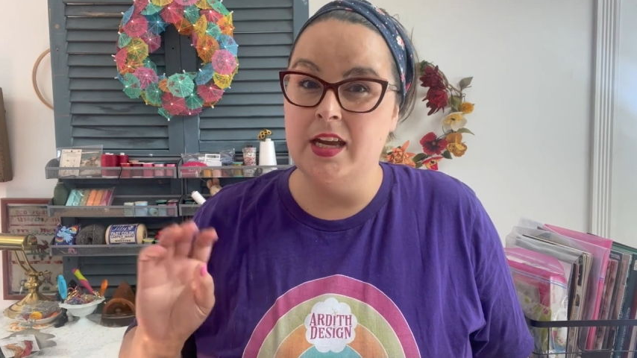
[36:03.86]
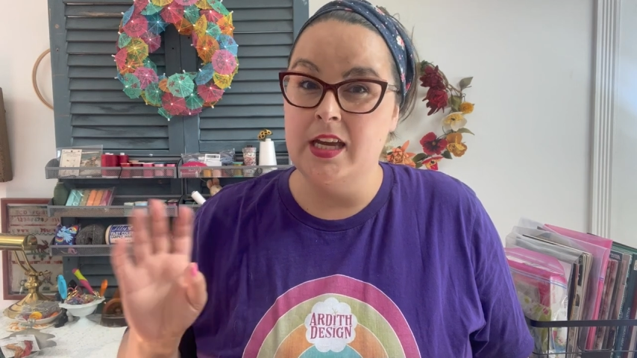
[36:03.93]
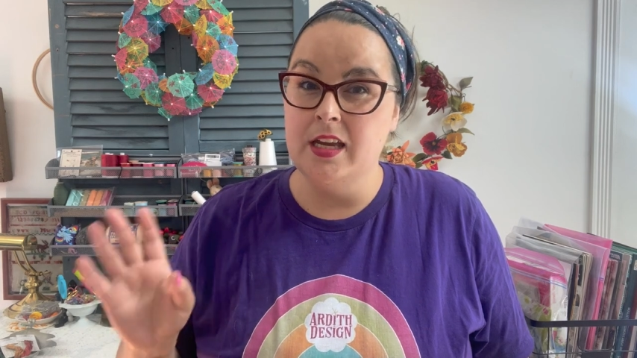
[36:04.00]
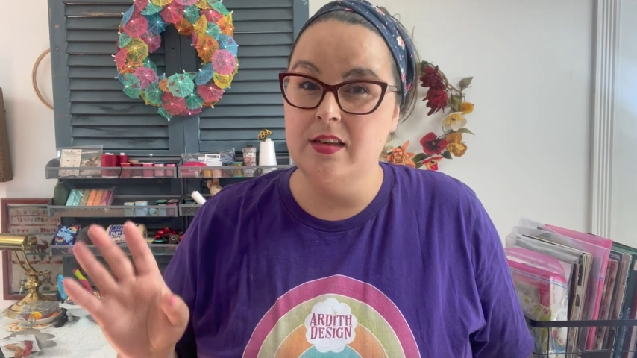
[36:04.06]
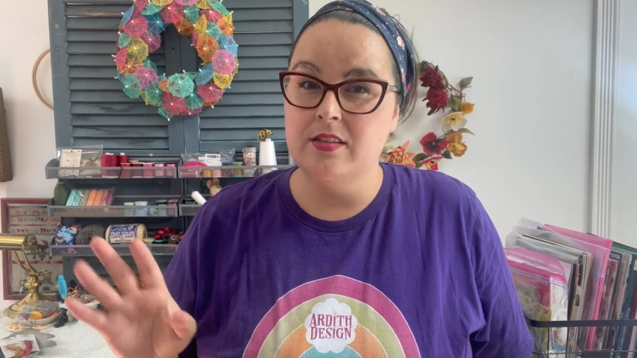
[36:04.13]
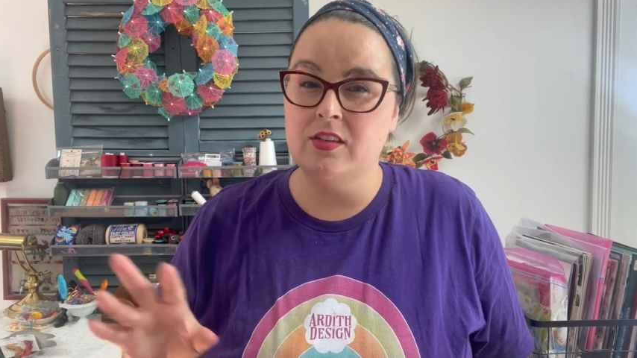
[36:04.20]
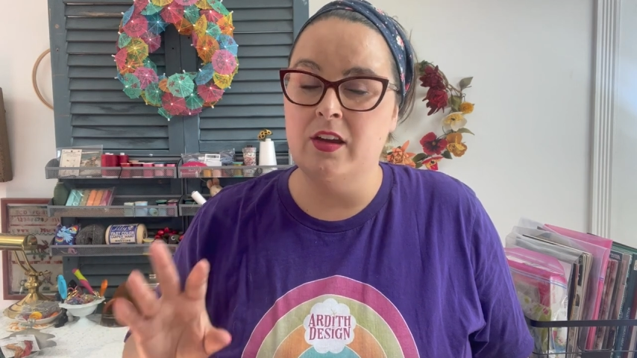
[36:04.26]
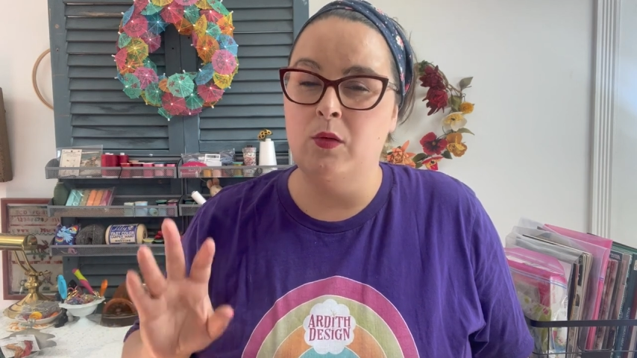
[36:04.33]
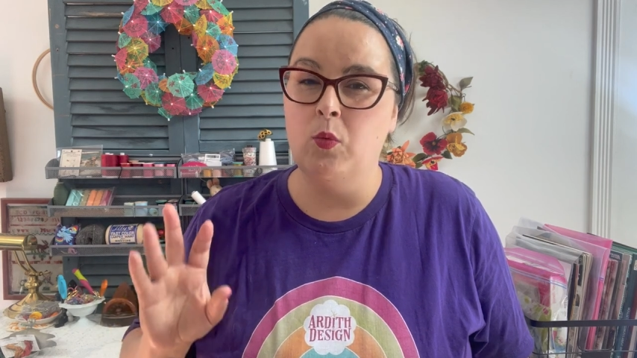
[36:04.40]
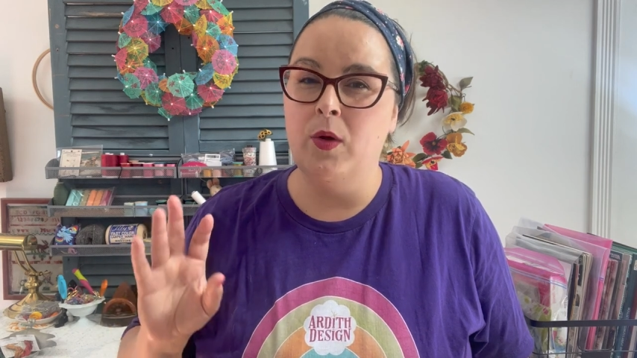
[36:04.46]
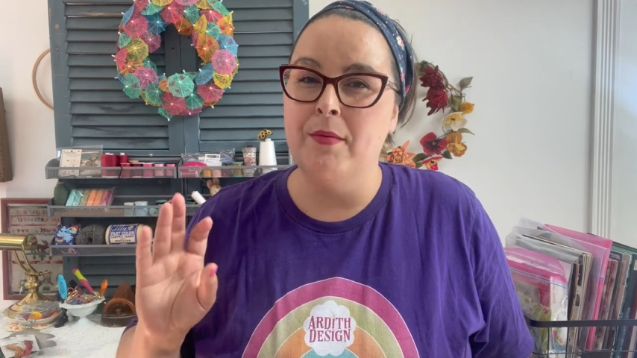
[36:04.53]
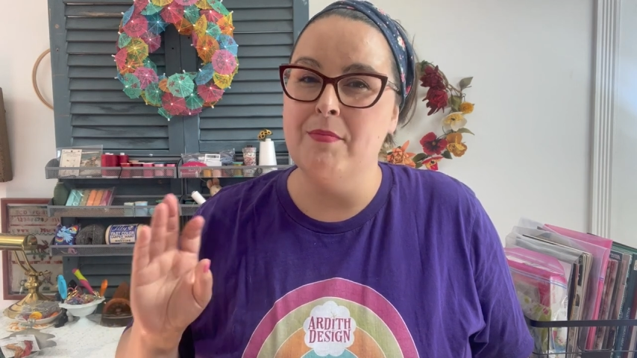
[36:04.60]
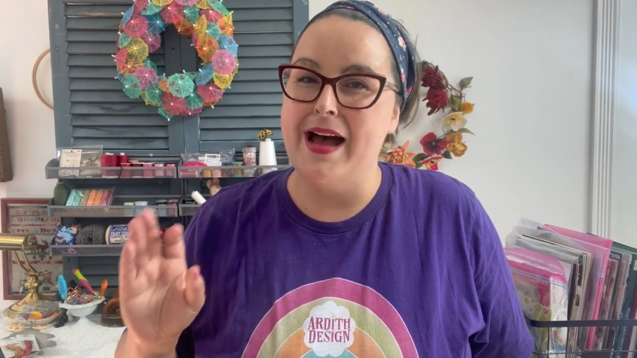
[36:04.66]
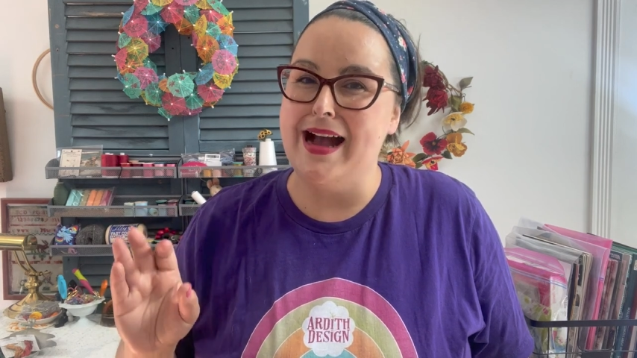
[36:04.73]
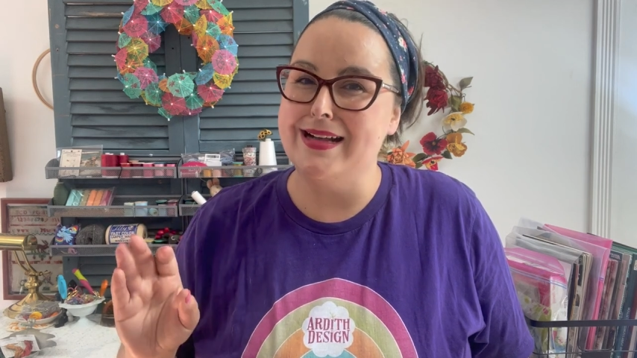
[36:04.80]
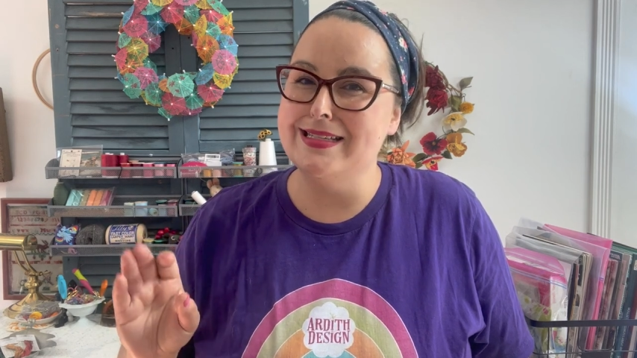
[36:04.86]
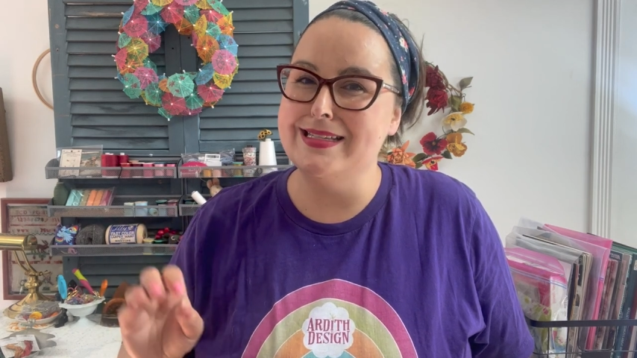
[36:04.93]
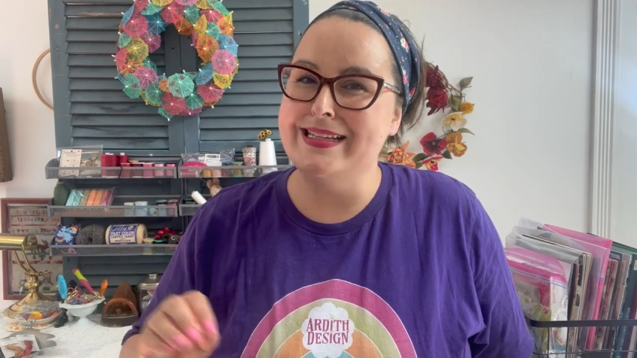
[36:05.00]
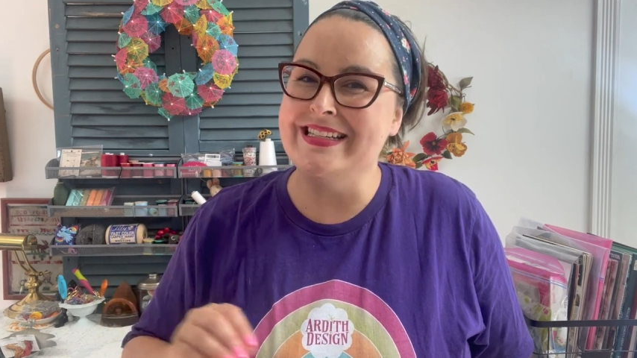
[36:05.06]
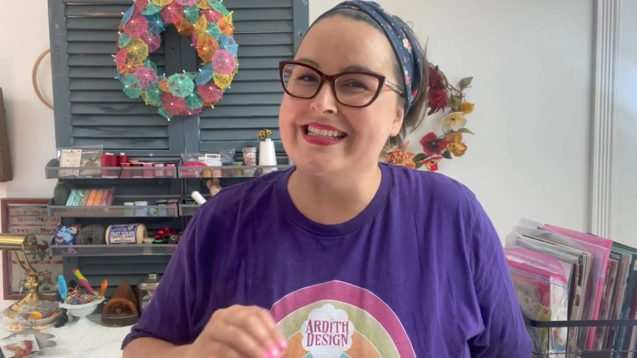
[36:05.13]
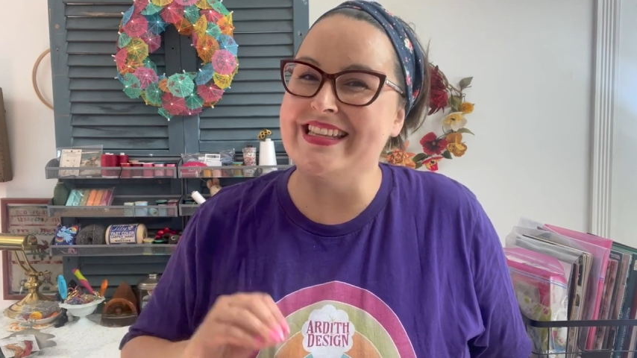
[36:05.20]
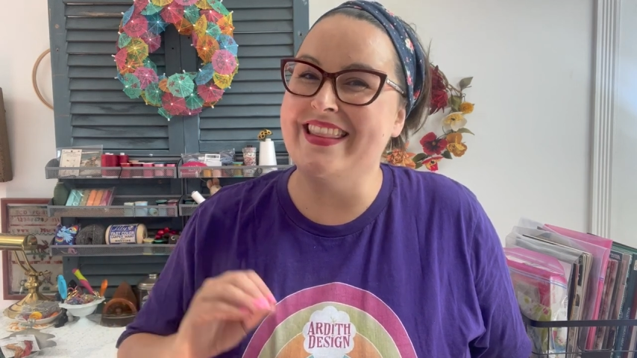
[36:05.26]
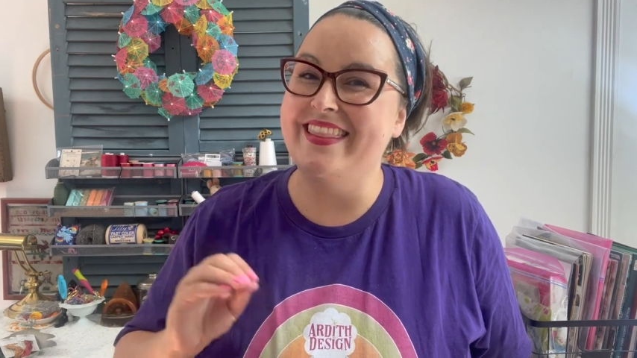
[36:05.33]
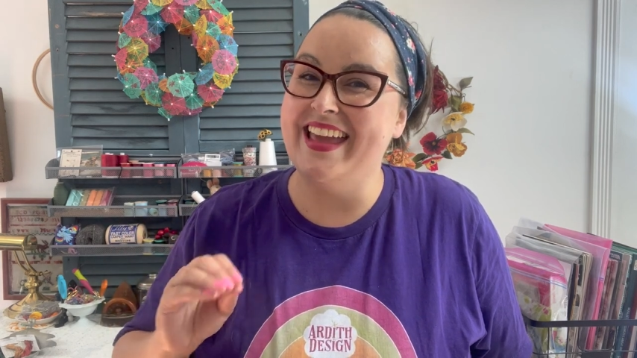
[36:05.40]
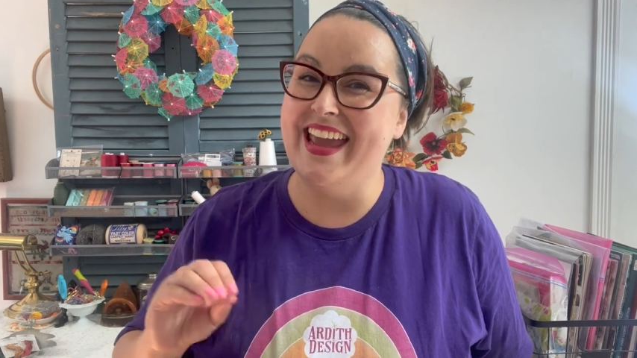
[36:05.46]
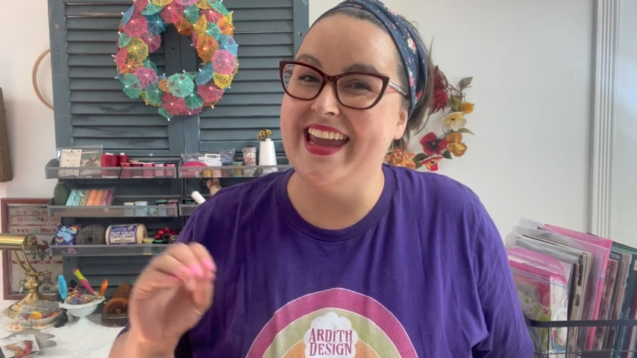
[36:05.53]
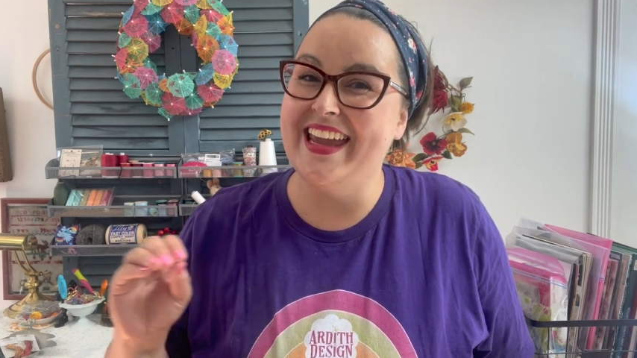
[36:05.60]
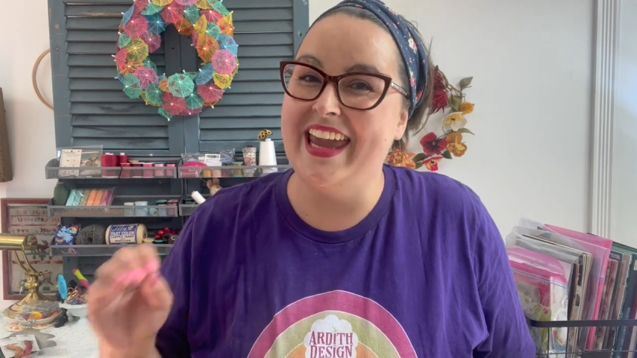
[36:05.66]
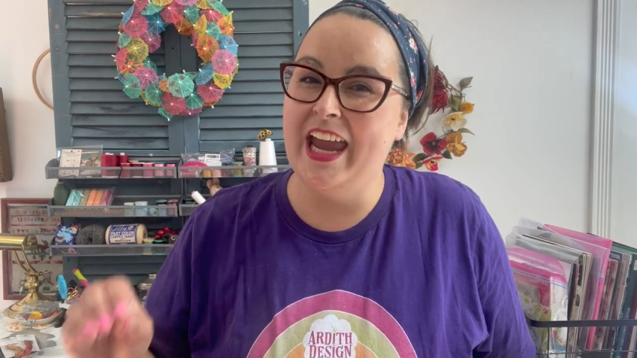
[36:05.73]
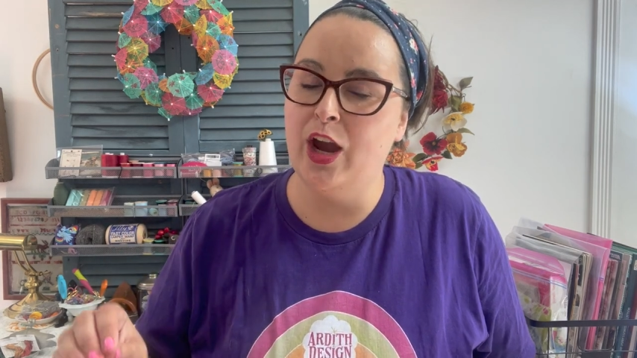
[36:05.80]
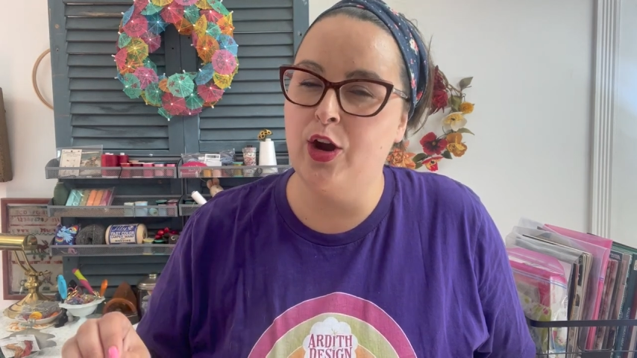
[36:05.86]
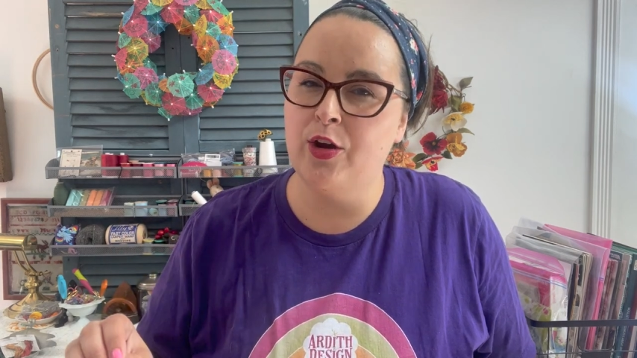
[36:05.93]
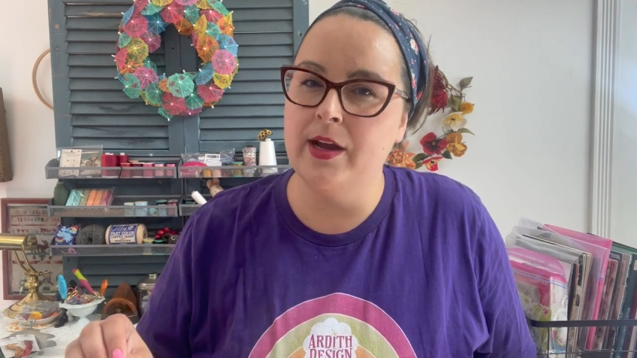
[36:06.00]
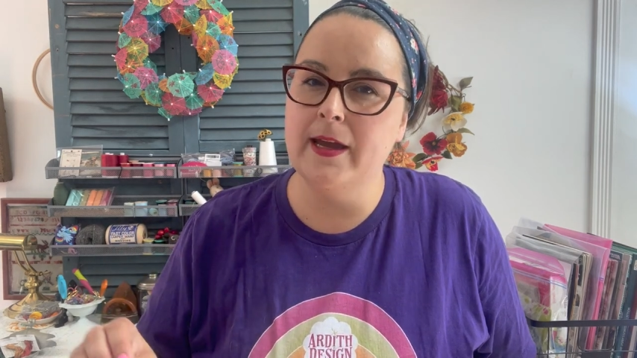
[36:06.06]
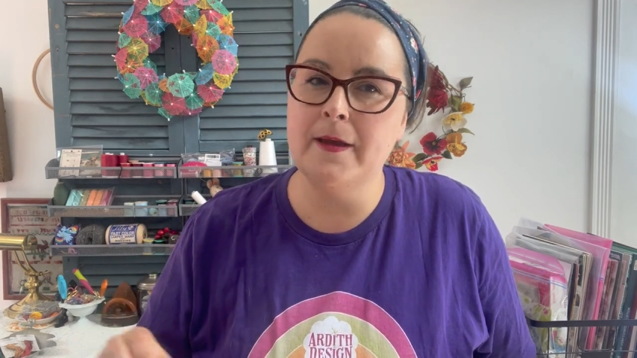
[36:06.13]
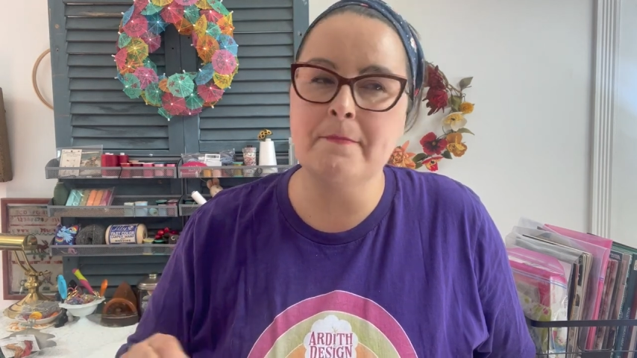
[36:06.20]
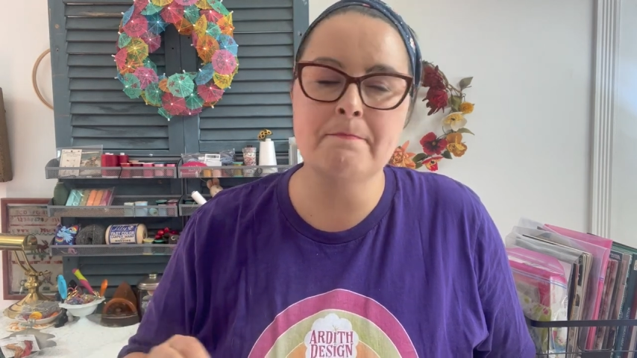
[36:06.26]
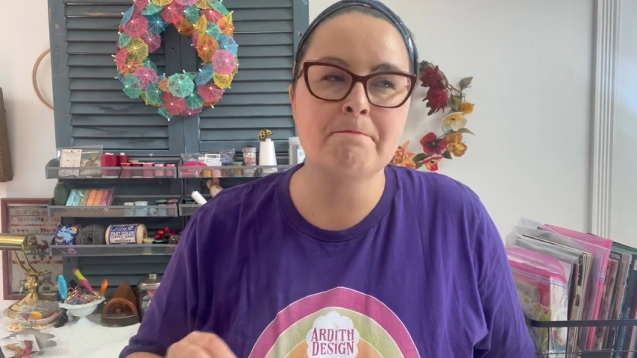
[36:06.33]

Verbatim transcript: is and what magazines they carry.